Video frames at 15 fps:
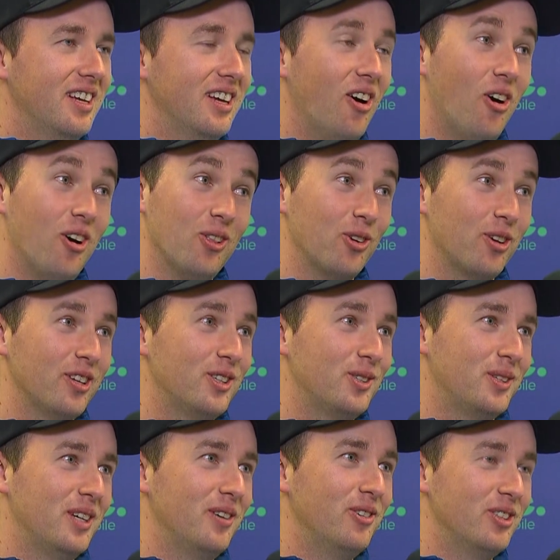Oh, look,
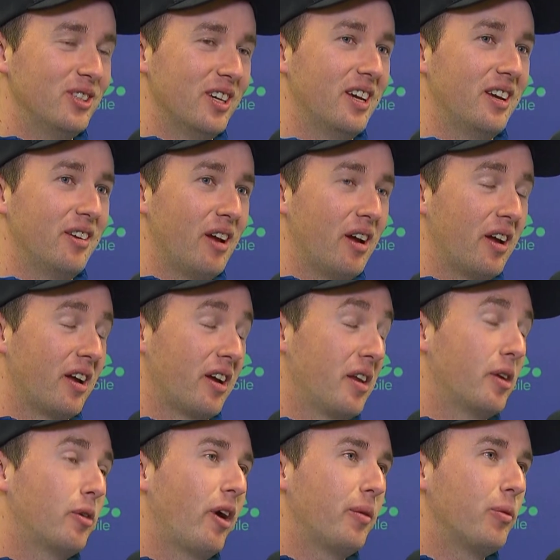it was an
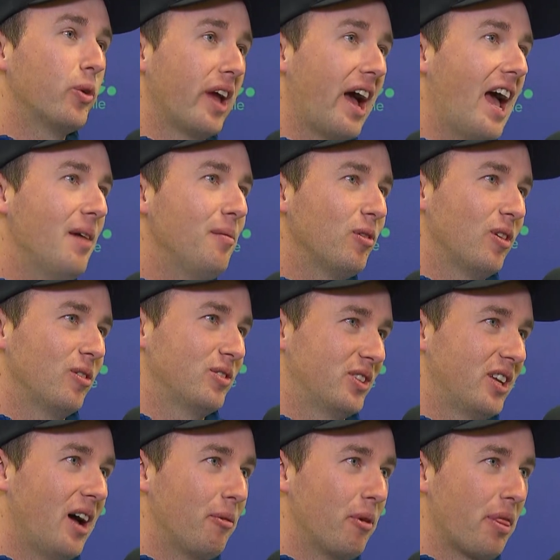incredible game. I'll
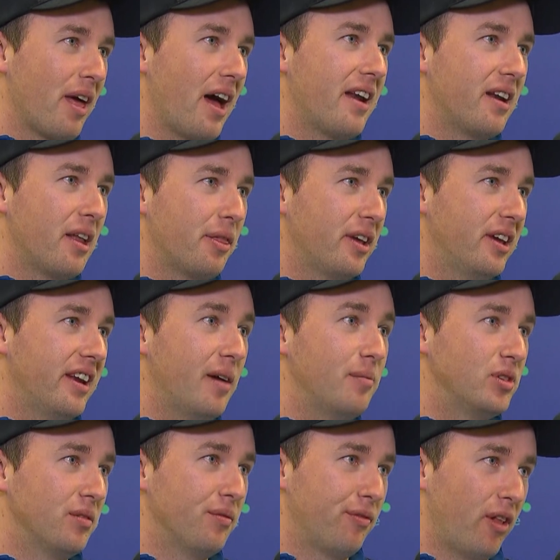start with that, and I think it ebbed
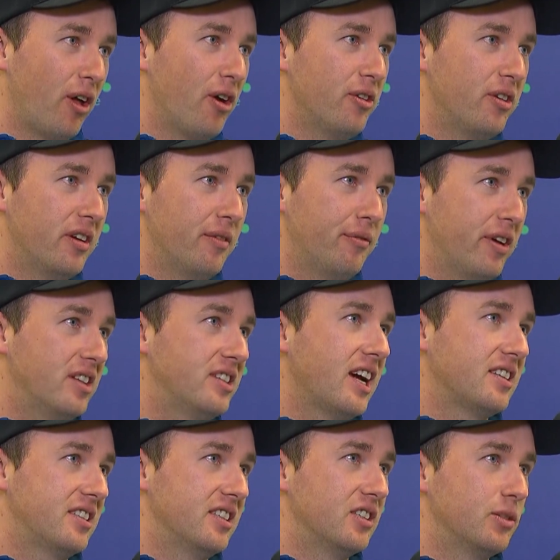and flowed, and a
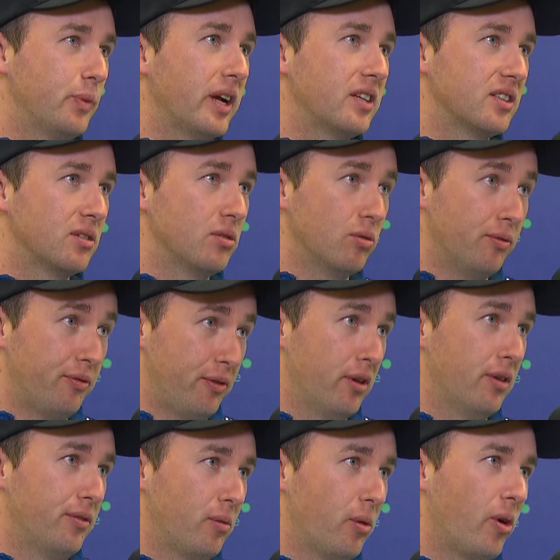fantastic spectacle
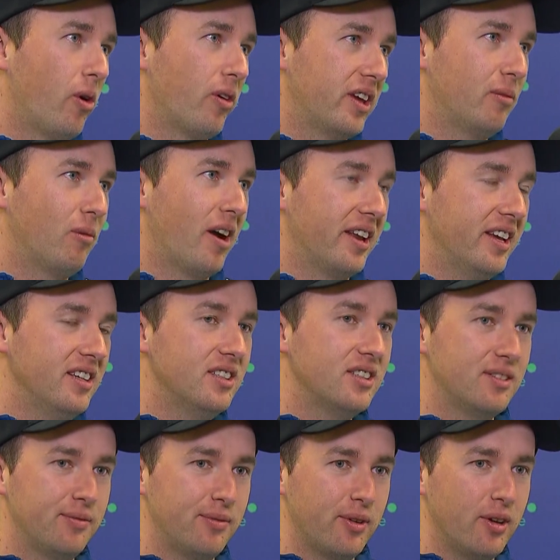for what Hockey One is
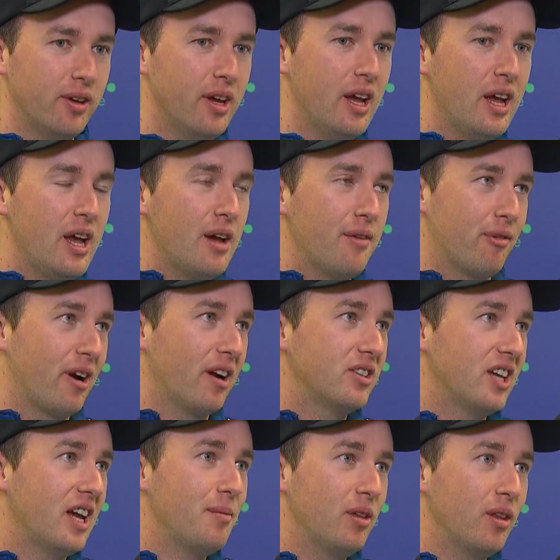for our
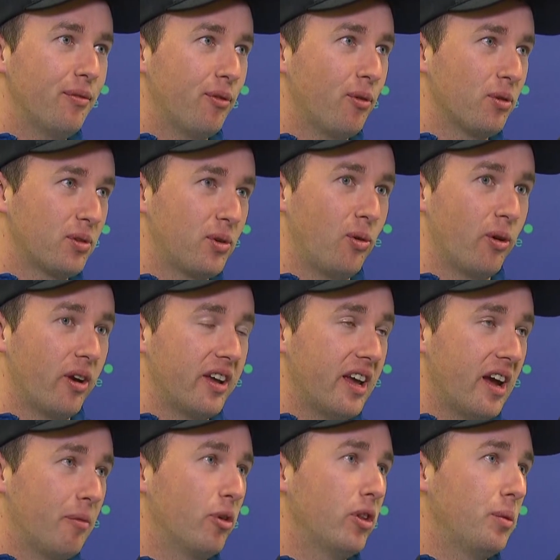team in the fourth quarter.
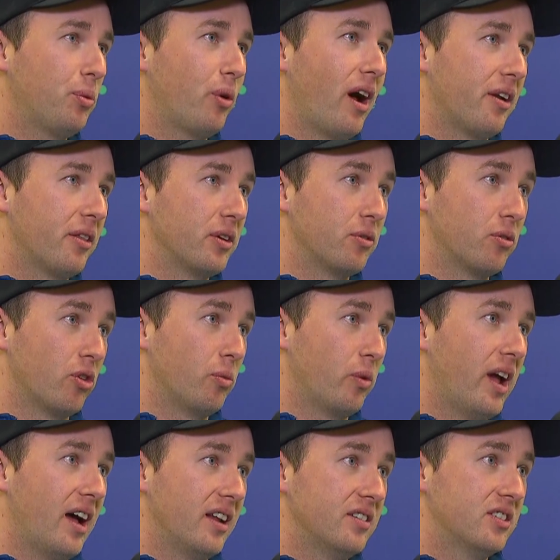Yeah, I'm really proud of the group. We
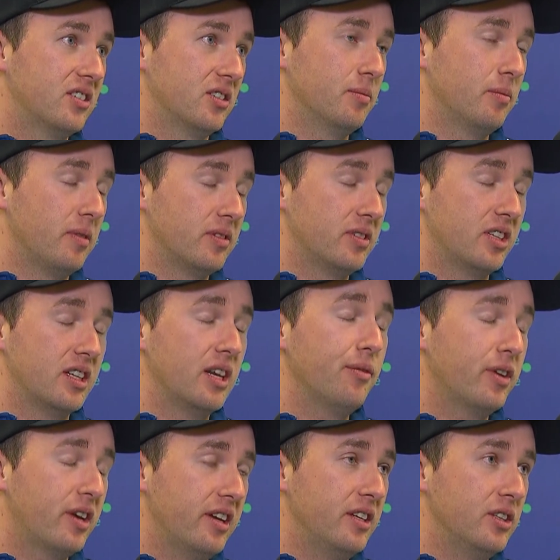had some
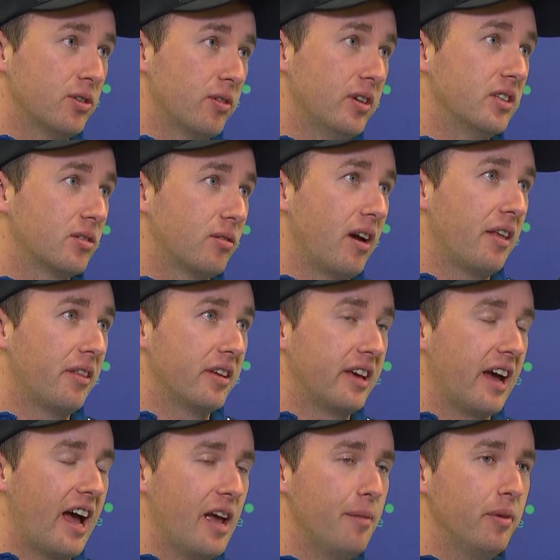significant injuries throughout the
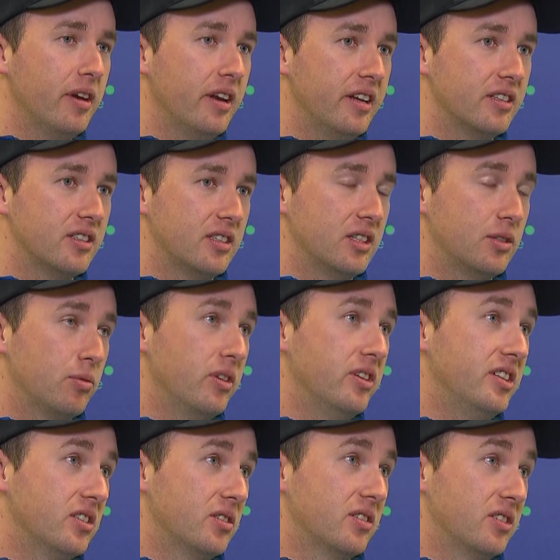game, and it's really
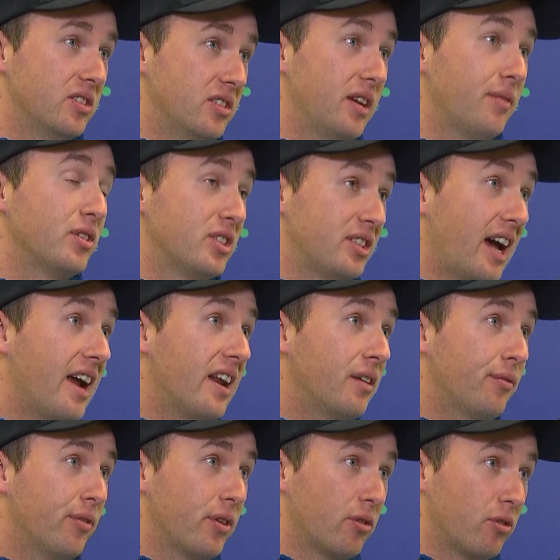devastating
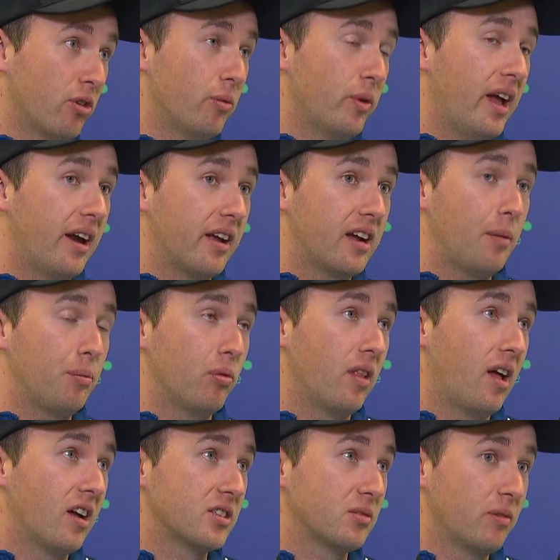for the group. We had a couple
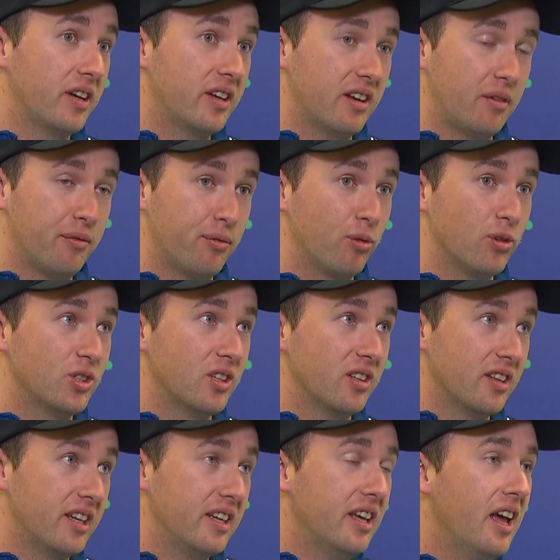last week, and
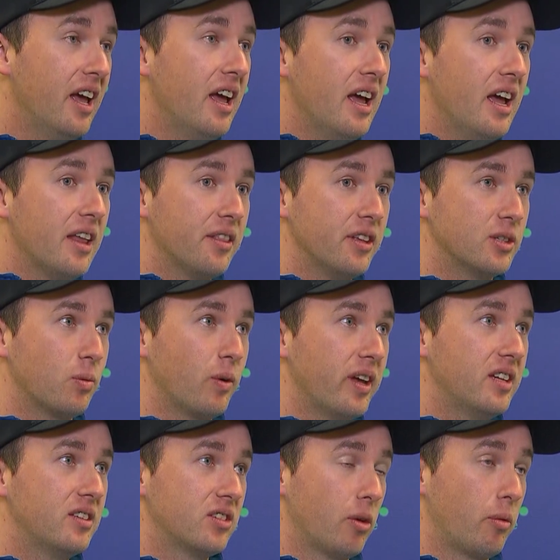unfortunately this
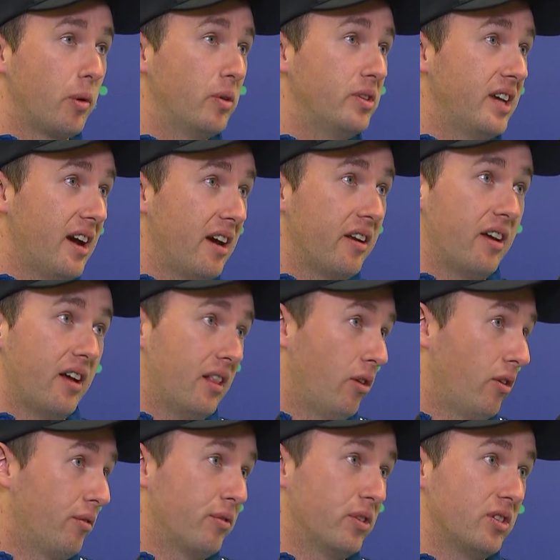week, so we were down a
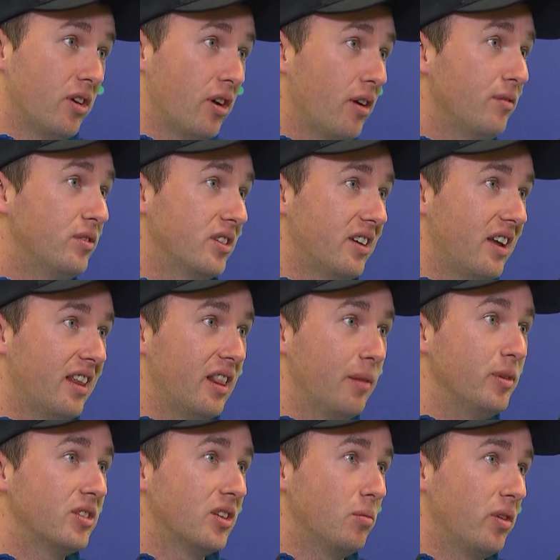lot of reserves and
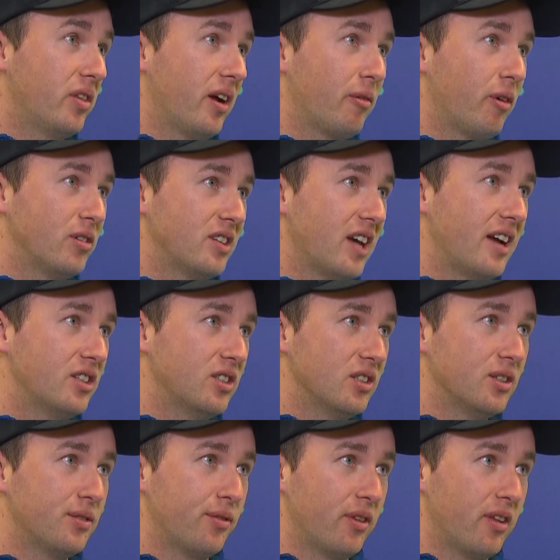limited with our
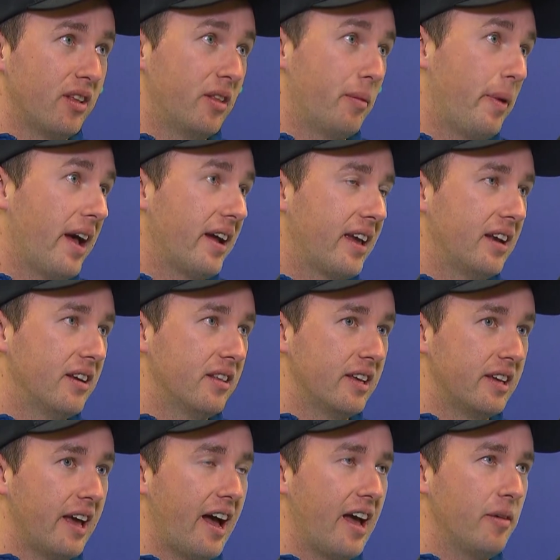rotations for the back end of the
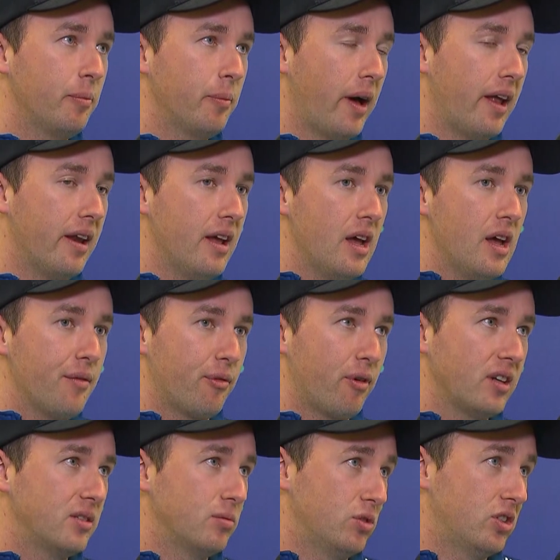game. But for
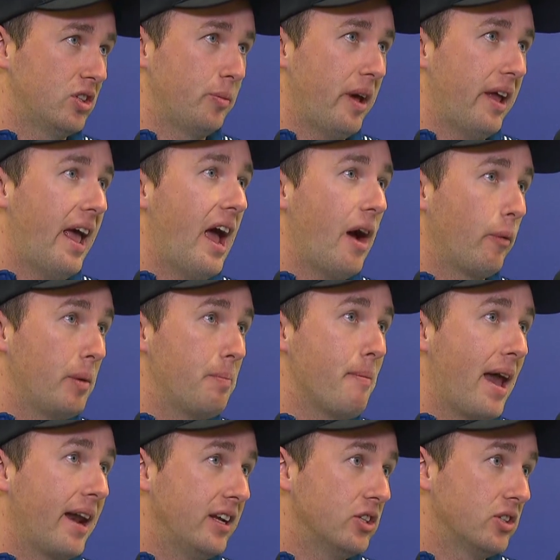us, it was just about how we
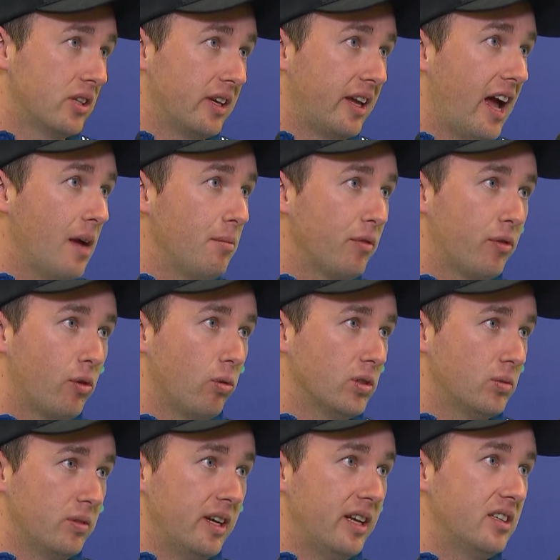manage the game. Of
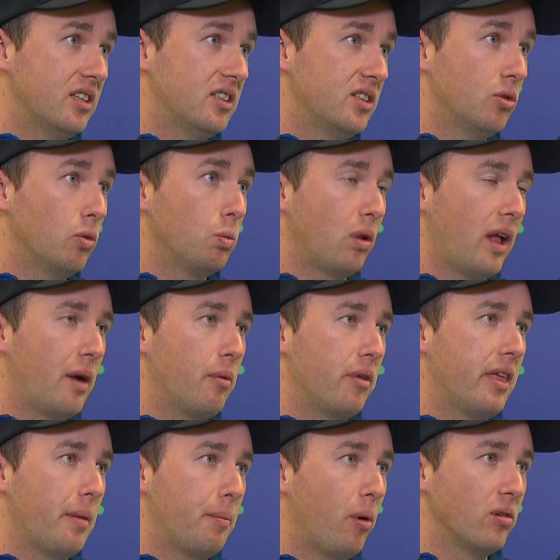course, we need to still play with
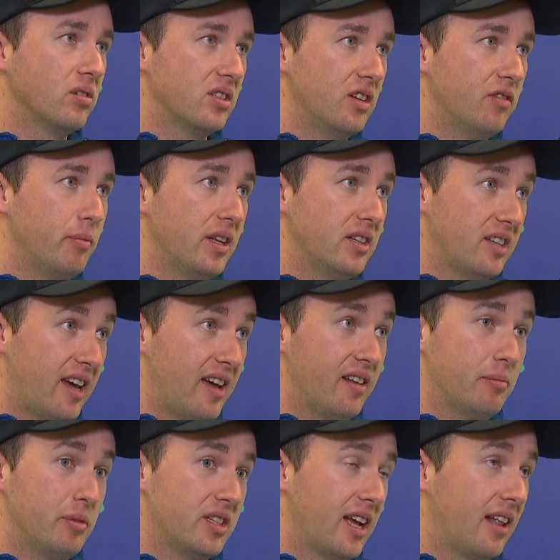that positive
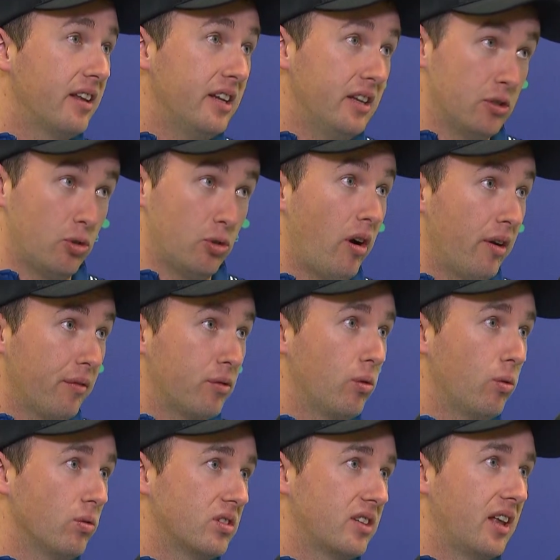mentality and and, of
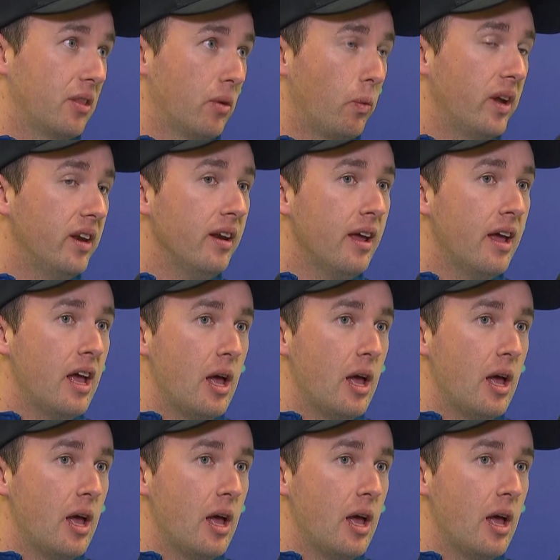course, get the win.